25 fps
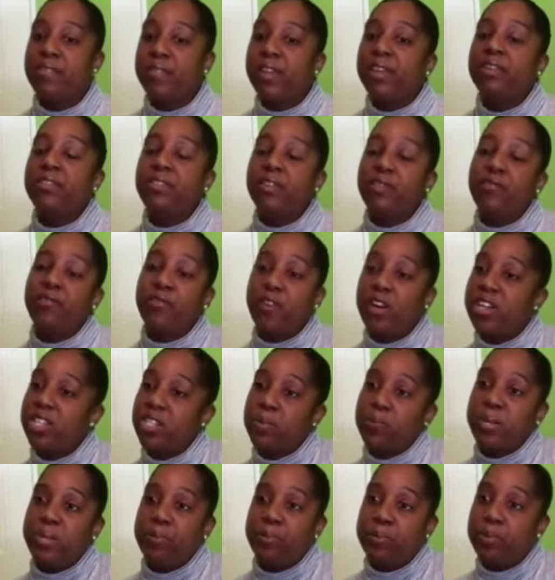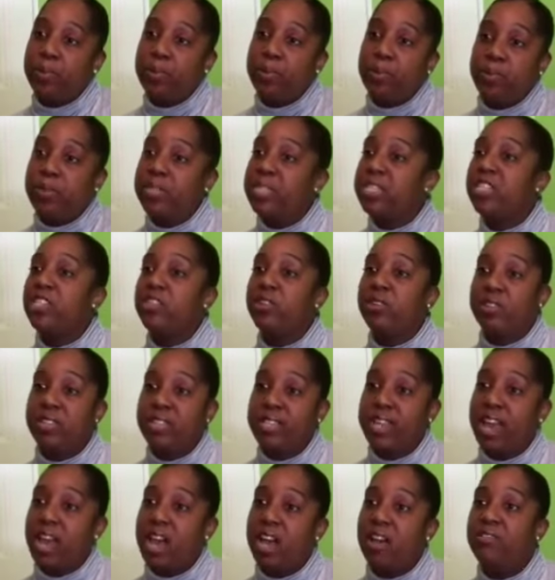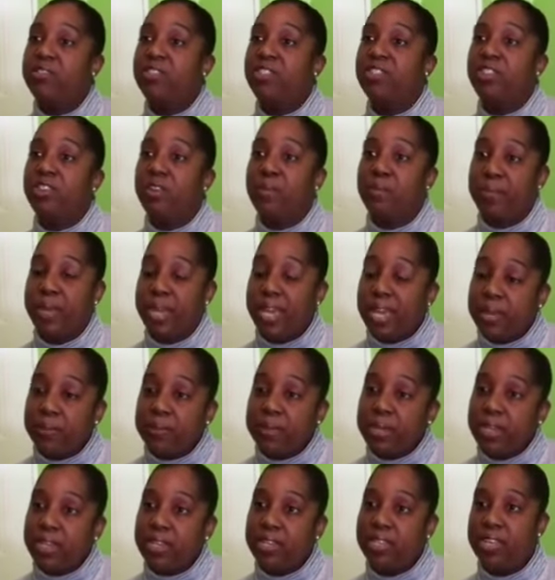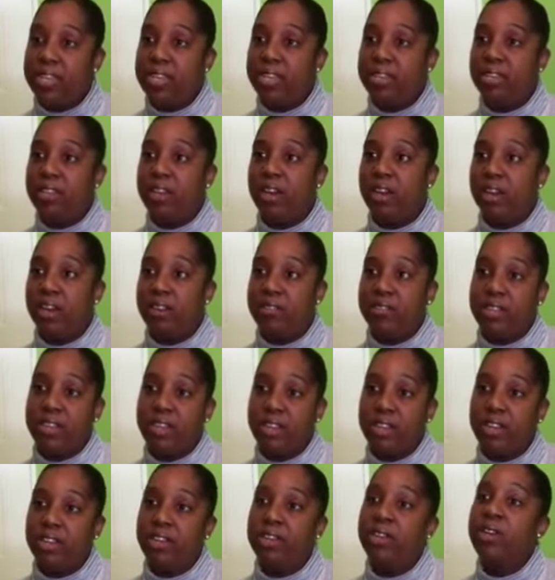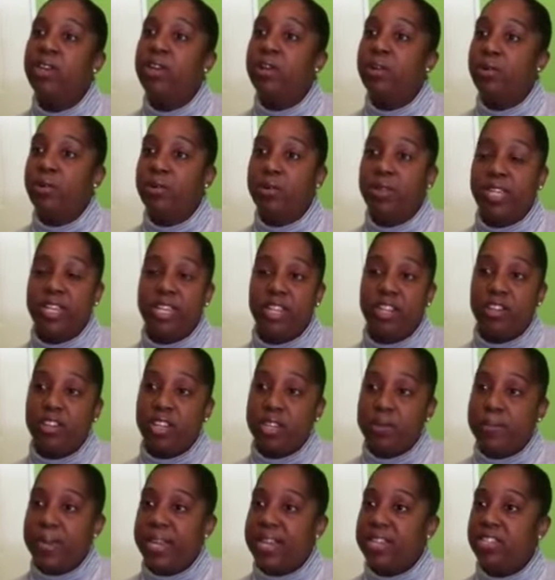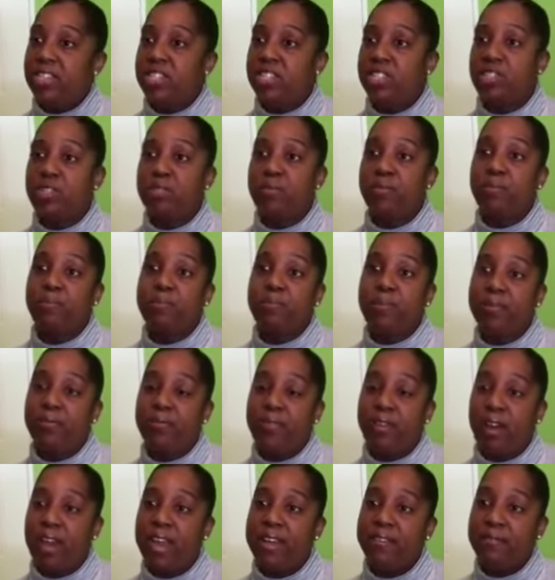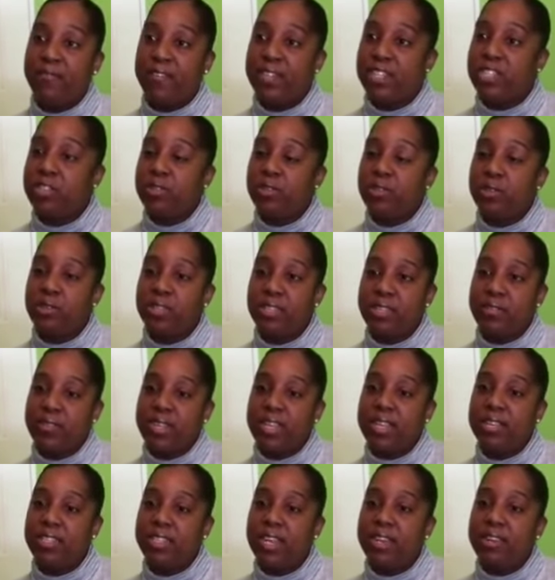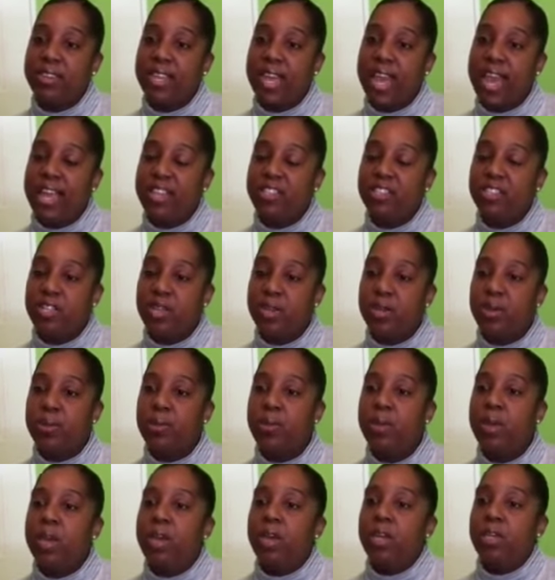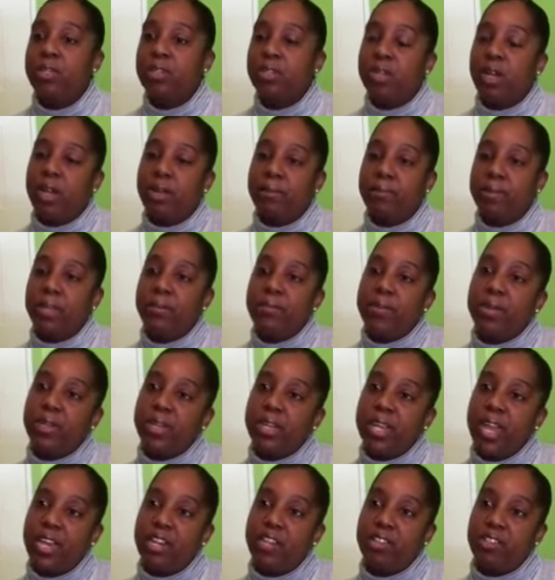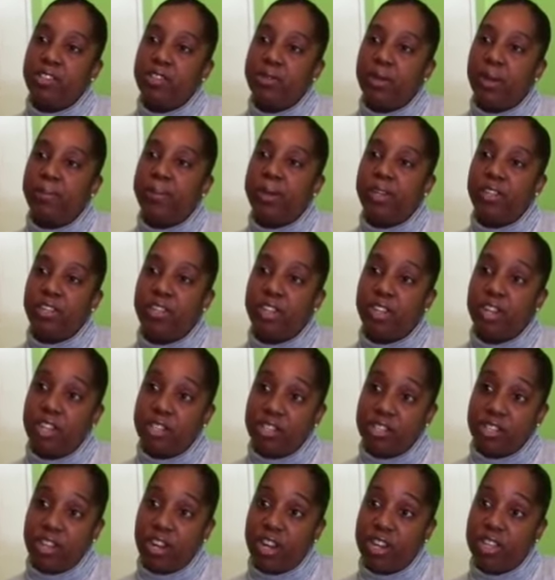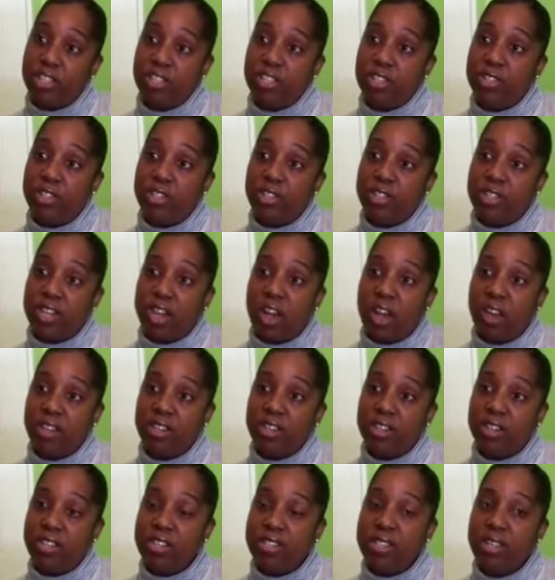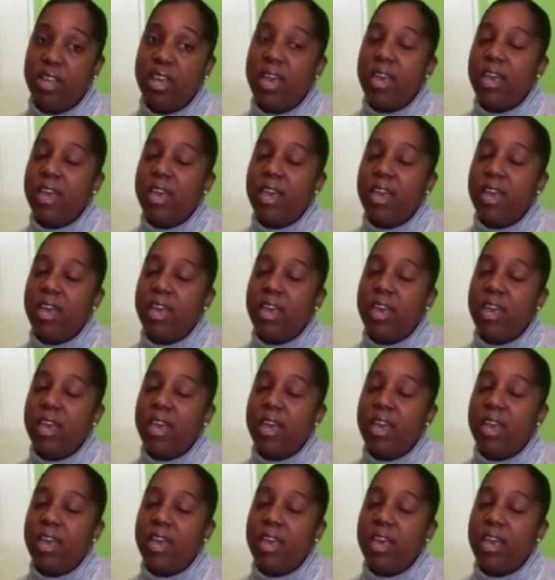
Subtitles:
they're the first people who see yourselves and your babies and are there on a yearly basis to provide physicals and things like that. So communicating about your concerns to your doctors,